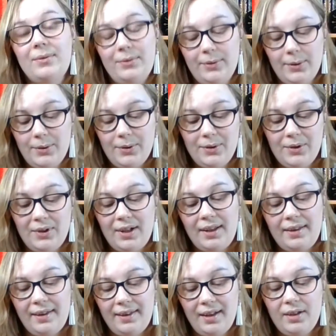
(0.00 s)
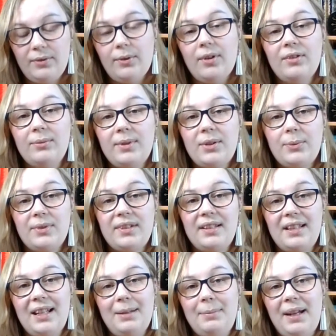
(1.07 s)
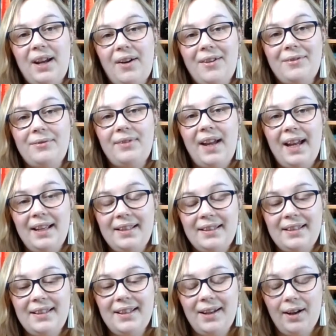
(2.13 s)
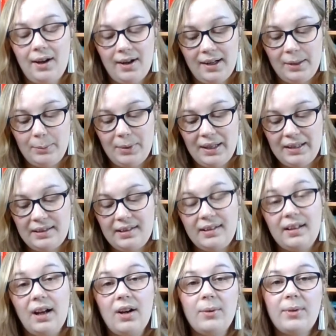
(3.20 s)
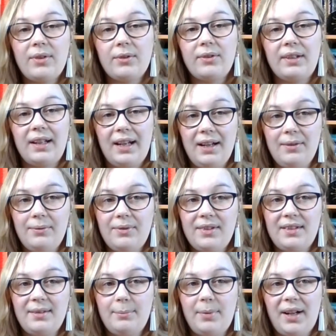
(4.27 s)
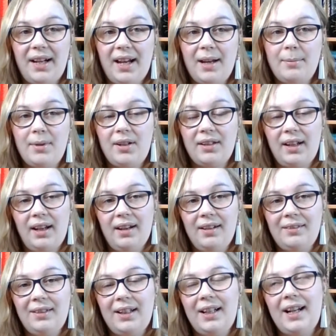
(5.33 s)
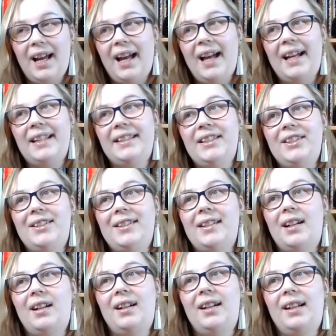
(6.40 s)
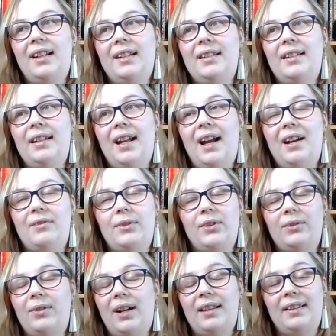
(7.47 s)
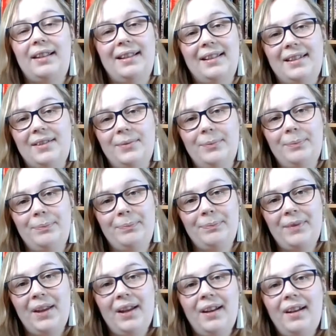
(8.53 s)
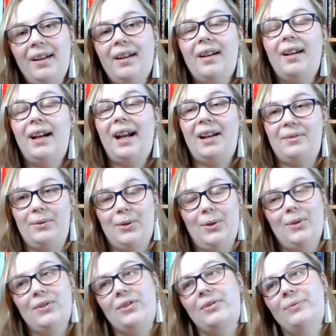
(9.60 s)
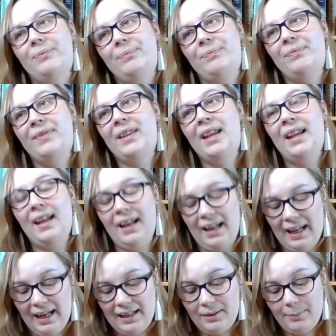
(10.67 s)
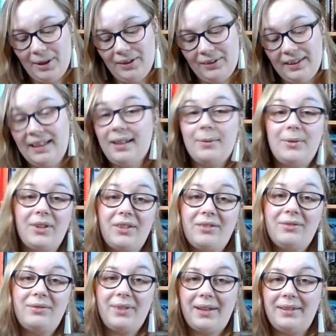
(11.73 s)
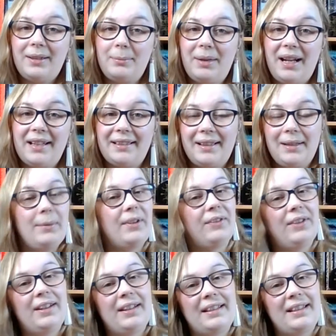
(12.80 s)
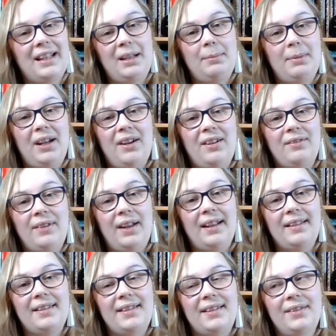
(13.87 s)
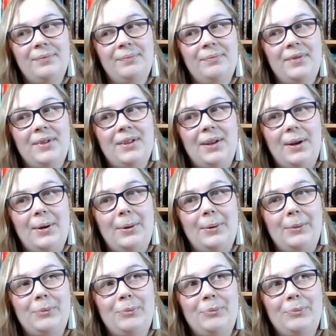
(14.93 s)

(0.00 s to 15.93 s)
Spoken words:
For the third roll, which was a TBR vet, I picked The Girl with All the Gifts by M.R. Carey, and I haven't read this. I have not. And apparently I'm doing very badly with reading TBR vets, so